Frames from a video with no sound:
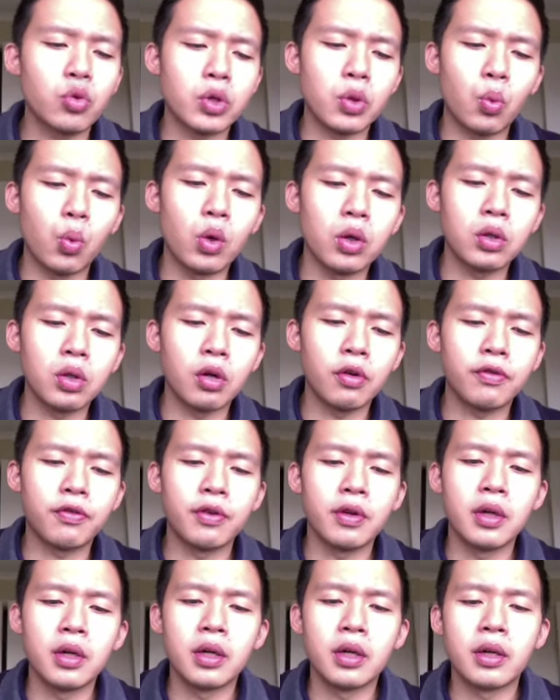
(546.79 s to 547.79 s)
the world of
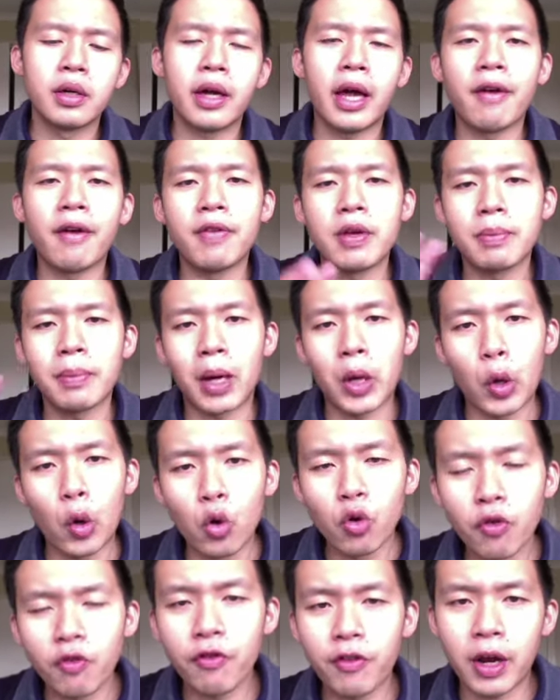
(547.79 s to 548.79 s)
having my
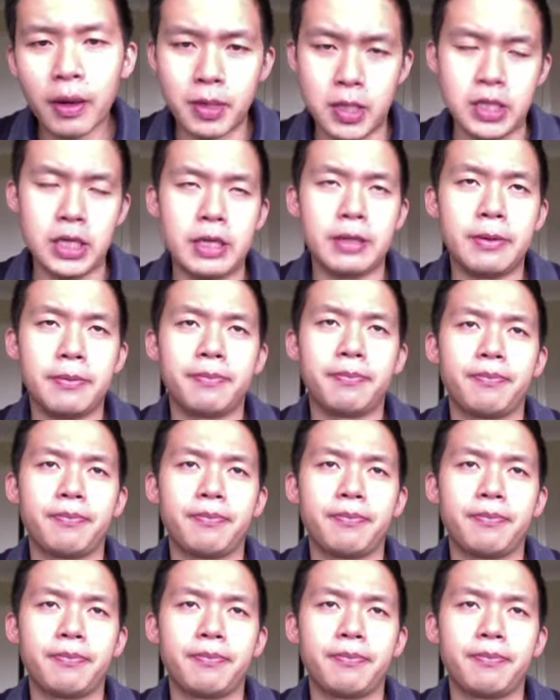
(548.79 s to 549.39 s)
own family,